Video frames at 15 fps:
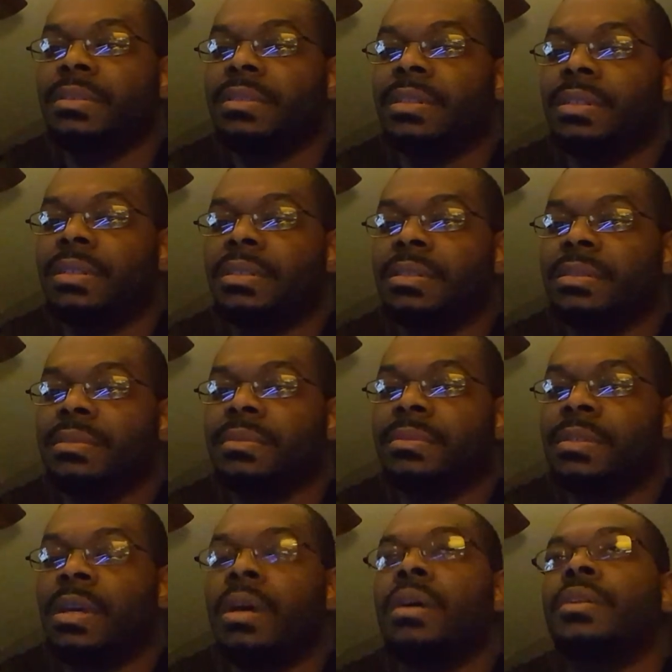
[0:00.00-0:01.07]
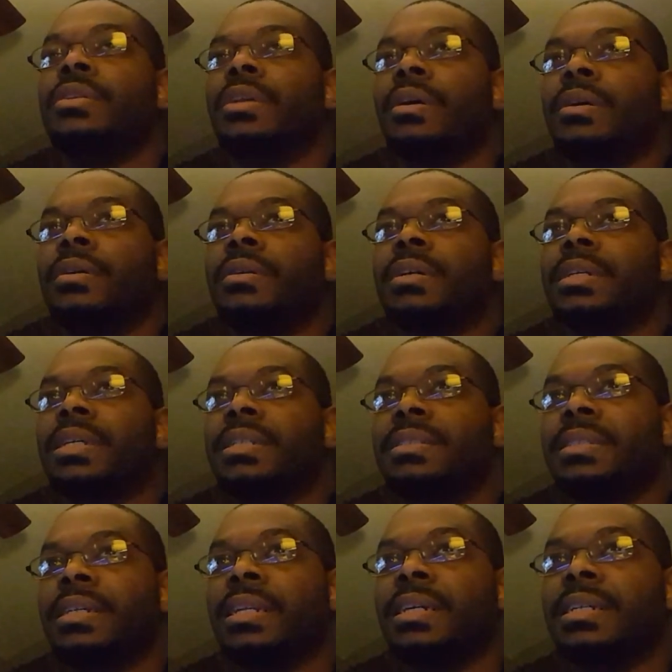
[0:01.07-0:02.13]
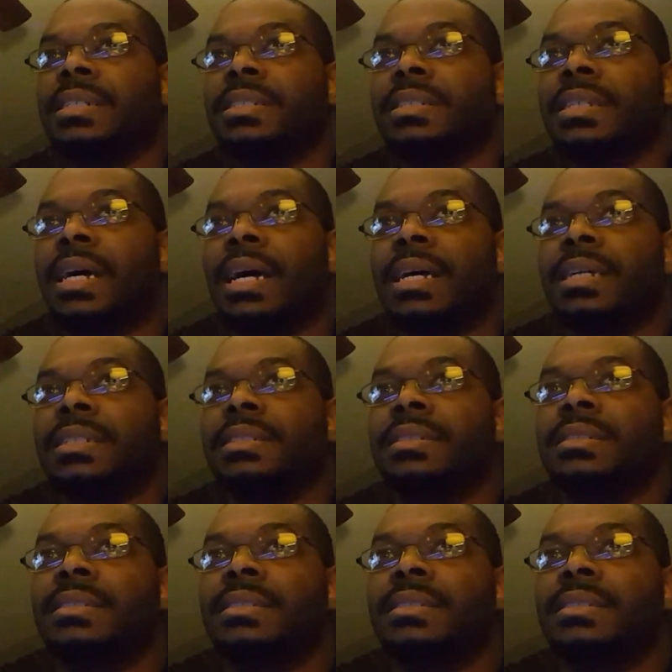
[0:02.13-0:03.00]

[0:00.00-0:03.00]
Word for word: Uh, no, I can't say that because I